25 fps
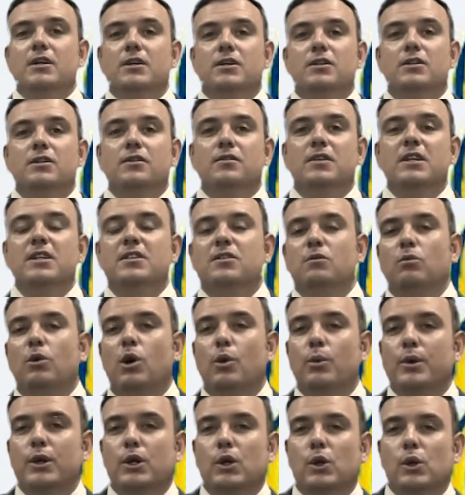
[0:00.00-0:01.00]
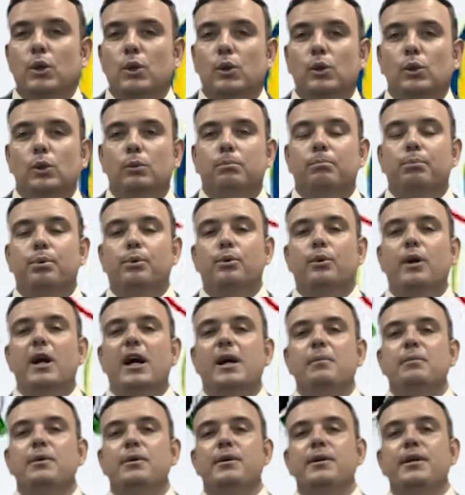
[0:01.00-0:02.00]
So these are what we call
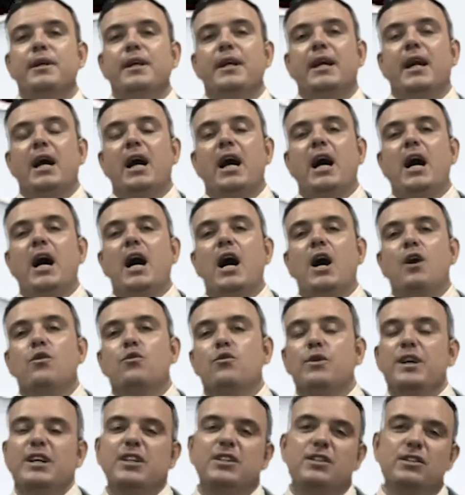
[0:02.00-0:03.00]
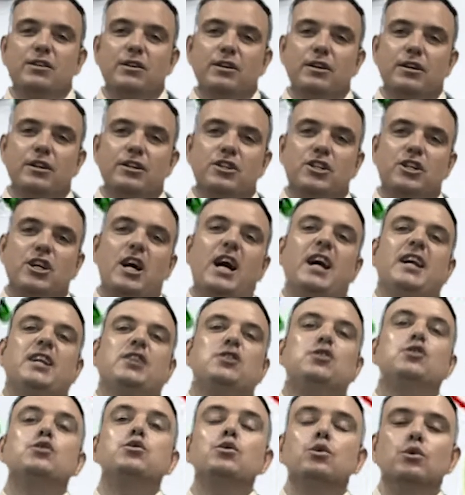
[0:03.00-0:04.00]
primary uh, research kind
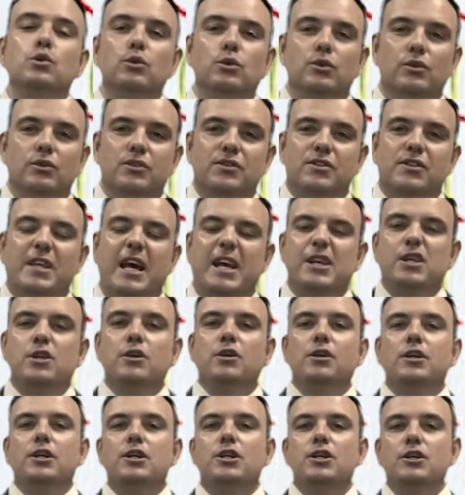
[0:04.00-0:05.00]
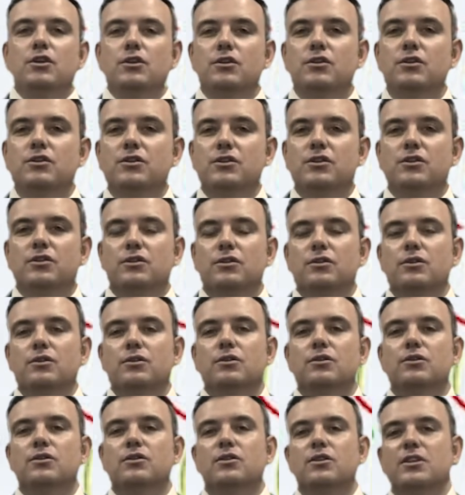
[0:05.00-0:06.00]
of tools that you're going to use
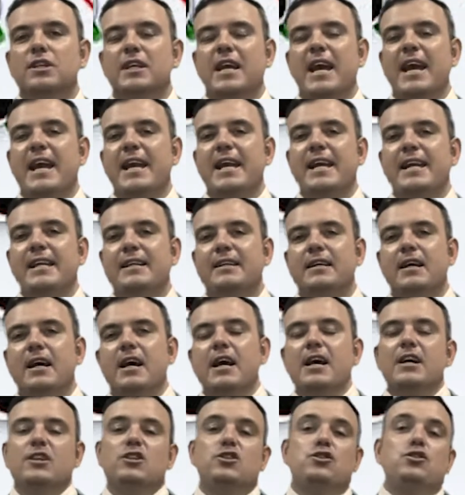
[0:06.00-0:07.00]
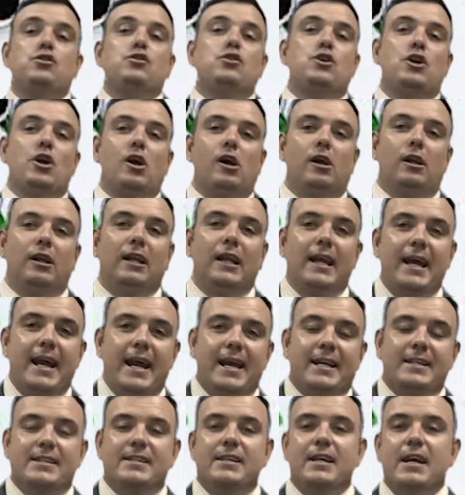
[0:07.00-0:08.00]
to, to gain, to
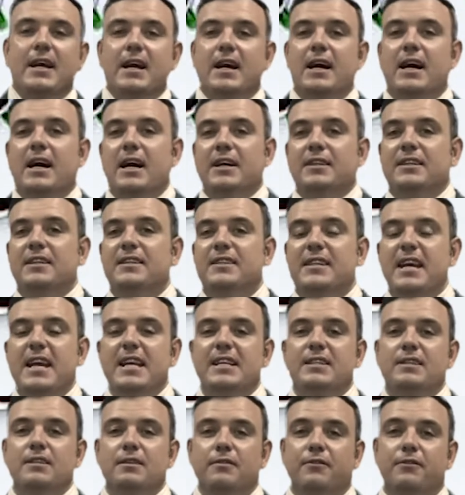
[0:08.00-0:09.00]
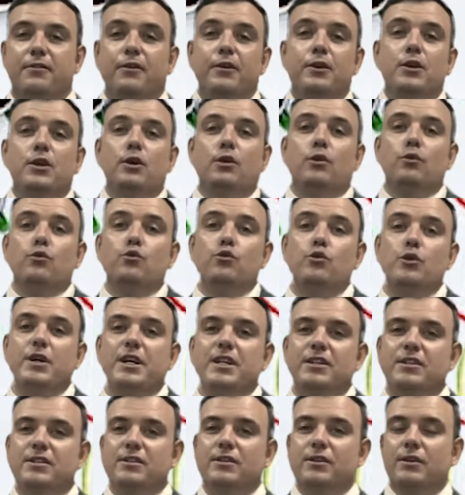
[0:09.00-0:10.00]
collect uh, the data for your
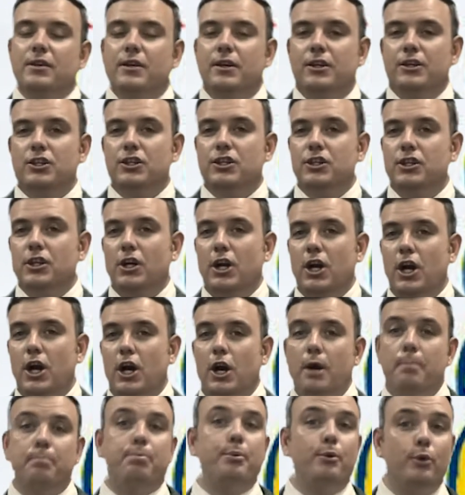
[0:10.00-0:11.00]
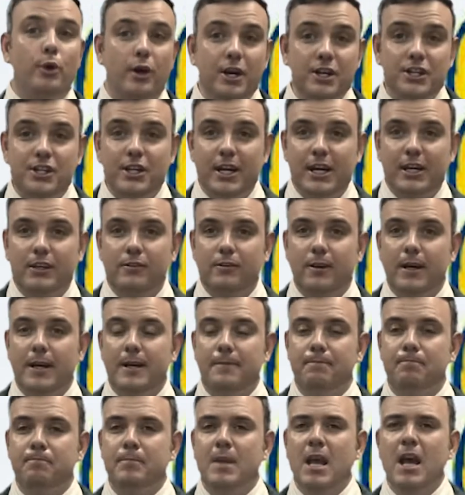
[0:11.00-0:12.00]
research uh, project,
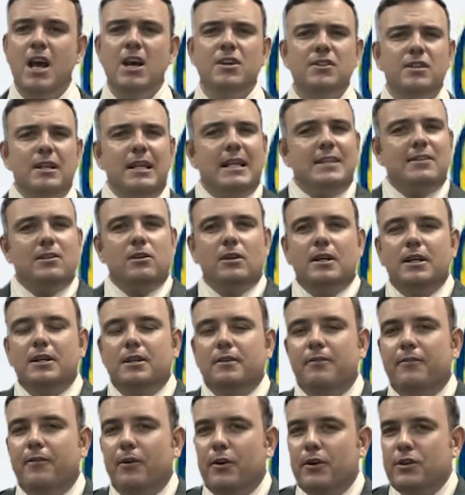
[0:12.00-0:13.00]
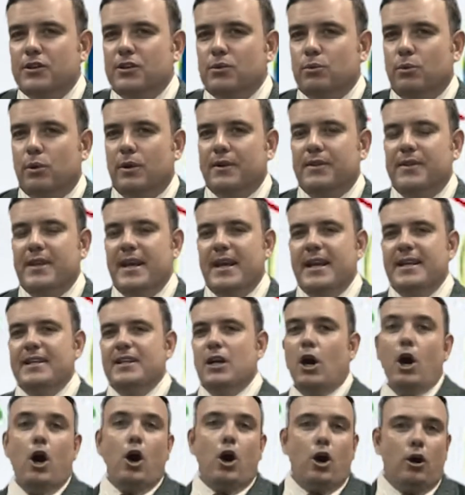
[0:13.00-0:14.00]
right? So let's look at the first one then,
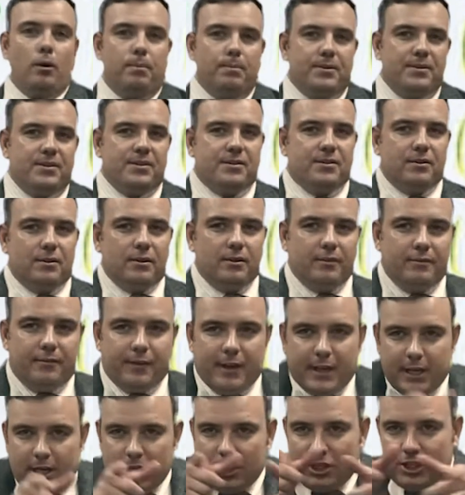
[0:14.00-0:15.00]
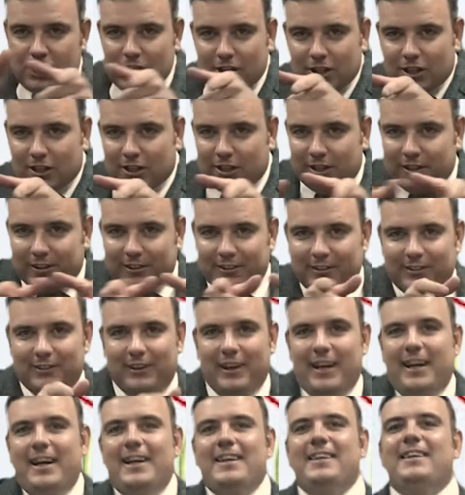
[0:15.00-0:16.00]
observation,
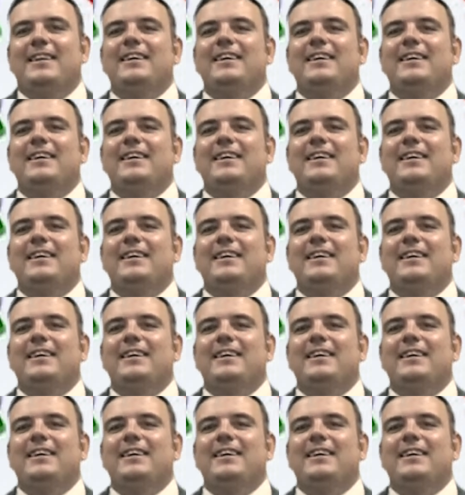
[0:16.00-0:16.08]
right?